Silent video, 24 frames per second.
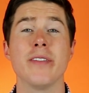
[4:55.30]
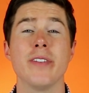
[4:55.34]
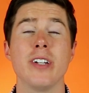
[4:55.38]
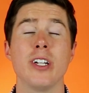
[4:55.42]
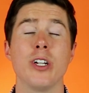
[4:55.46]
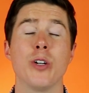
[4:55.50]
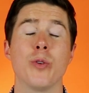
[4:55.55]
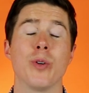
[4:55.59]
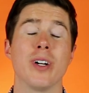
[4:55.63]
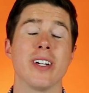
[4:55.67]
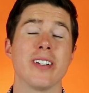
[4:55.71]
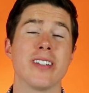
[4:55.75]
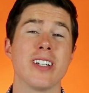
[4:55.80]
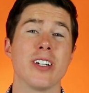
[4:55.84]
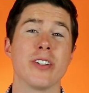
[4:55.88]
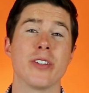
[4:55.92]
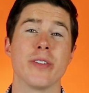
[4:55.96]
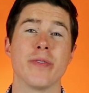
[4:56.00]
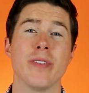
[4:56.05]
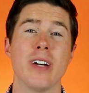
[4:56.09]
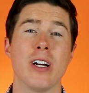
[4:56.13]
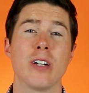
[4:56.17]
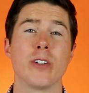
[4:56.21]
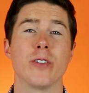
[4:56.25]
of the video where I said I
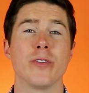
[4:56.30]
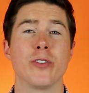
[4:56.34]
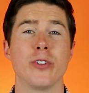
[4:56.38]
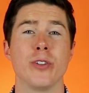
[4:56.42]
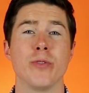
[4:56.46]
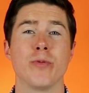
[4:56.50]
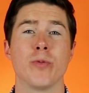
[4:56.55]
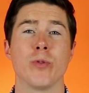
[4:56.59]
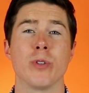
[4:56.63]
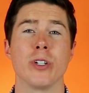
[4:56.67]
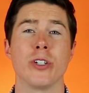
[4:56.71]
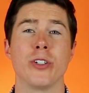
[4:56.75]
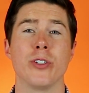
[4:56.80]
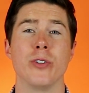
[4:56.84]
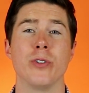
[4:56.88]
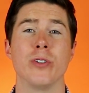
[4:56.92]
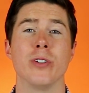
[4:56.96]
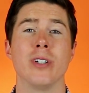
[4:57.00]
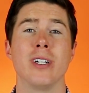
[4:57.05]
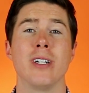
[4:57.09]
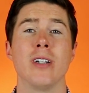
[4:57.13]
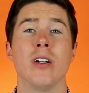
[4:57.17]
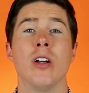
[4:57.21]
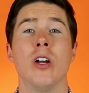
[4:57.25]
was a founder of 240
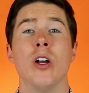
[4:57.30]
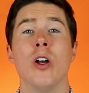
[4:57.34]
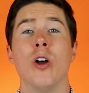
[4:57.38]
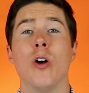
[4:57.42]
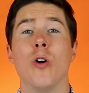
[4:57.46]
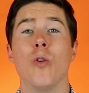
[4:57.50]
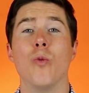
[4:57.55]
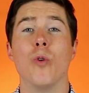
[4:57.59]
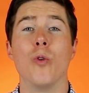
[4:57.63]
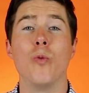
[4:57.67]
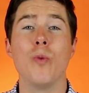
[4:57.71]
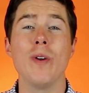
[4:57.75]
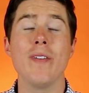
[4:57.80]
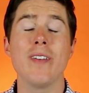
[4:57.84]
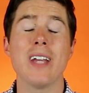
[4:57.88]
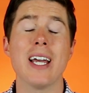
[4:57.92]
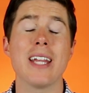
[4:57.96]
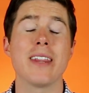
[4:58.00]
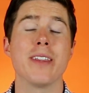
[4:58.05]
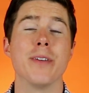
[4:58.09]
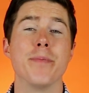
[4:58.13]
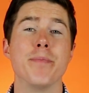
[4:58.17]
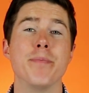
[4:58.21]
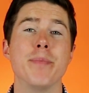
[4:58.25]
Tutoring? Well, we've
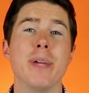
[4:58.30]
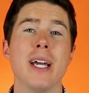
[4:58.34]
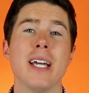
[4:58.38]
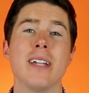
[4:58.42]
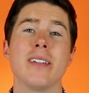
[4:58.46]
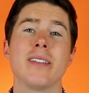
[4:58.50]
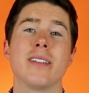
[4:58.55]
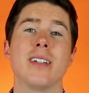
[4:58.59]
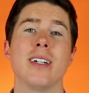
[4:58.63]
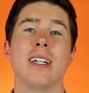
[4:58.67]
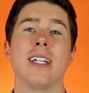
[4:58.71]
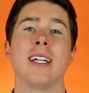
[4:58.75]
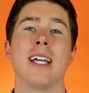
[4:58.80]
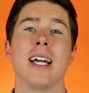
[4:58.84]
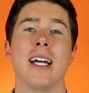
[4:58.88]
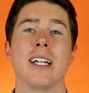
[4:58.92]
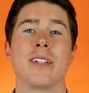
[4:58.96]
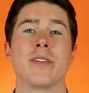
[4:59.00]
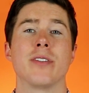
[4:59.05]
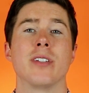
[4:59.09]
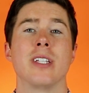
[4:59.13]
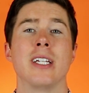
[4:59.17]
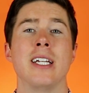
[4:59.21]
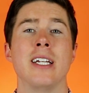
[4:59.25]
got the best study
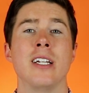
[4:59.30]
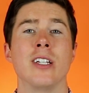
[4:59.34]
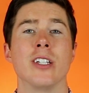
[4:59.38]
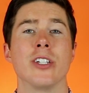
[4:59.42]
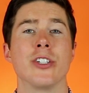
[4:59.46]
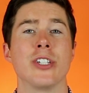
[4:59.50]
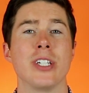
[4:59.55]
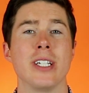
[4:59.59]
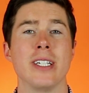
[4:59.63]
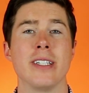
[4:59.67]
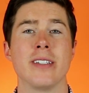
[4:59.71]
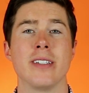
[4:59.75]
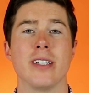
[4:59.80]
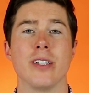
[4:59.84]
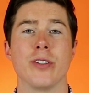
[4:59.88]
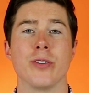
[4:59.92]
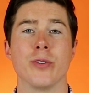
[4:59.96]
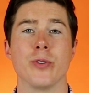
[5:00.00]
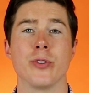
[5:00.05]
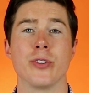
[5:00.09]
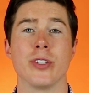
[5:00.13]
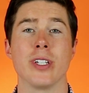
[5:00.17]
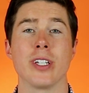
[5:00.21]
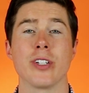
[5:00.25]
guides for the English EC
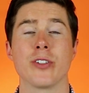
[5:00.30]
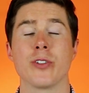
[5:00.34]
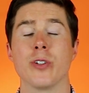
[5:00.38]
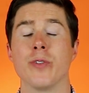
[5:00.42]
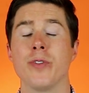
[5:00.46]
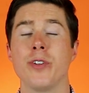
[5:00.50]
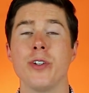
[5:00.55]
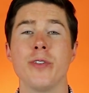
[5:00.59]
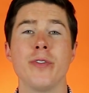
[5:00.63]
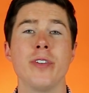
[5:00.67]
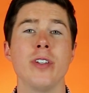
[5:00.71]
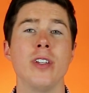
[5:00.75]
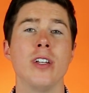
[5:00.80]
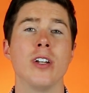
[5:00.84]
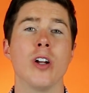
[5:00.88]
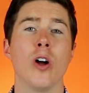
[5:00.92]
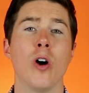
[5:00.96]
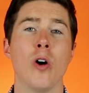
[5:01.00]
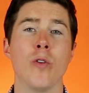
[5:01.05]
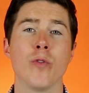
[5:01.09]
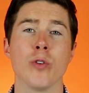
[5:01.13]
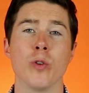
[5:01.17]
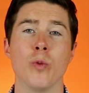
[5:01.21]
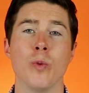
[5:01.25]
through 6. So if you're feeling
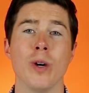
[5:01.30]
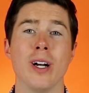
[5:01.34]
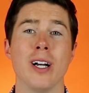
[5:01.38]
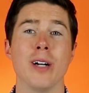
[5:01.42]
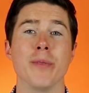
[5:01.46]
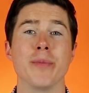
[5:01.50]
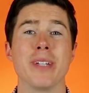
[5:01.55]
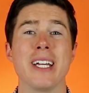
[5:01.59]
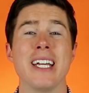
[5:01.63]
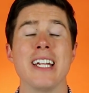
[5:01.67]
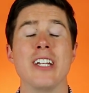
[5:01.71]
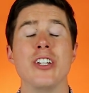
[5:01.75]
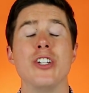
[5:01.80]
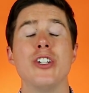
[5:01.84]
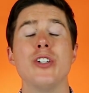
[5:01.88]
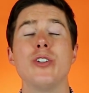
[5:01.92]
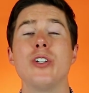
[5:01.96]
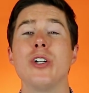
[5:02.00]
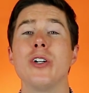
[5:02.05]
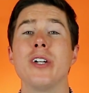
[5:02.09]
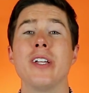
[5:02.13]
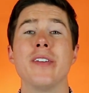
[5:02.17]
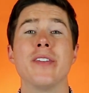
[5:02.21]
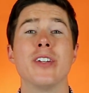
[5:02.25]
overwhelmed and
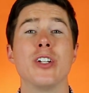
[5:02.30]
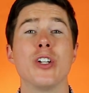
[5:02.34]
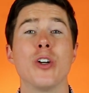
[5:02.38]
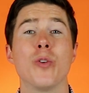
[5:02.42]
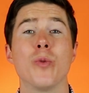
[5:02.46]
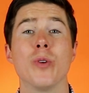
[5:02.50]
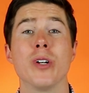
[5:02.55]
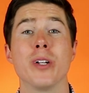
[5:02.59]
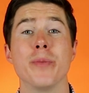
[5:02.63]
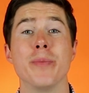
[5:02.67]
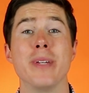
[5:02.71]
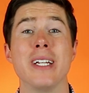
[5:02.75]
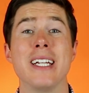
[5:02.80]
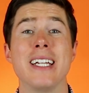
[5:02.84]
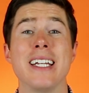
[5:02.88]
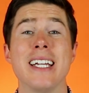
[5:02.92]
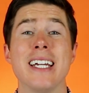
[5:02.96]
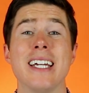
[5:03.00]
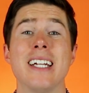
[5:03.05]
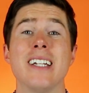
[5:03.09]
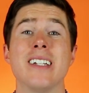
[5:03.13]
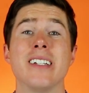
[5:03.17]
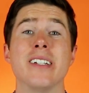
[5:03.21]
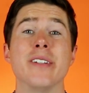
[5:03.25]
you don't even know where to
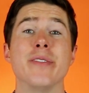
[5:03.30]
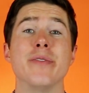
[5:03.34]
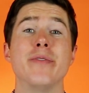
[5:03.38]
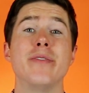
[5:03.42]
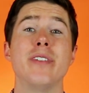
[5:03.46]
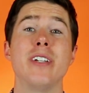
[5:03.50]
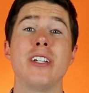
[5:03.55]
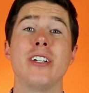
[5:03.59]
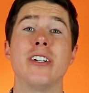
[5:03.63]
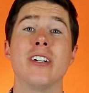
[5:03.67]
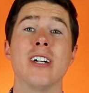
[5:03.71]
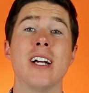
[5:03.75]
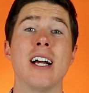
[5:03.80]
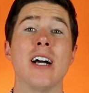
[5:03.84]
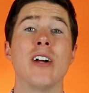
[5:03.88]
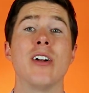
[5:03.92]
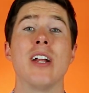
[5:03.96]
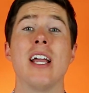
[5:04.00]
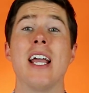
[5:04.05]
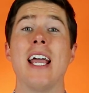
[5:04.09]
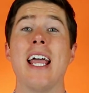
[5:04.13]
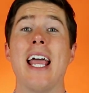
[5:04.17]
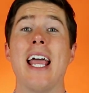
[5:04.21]
begin to figure out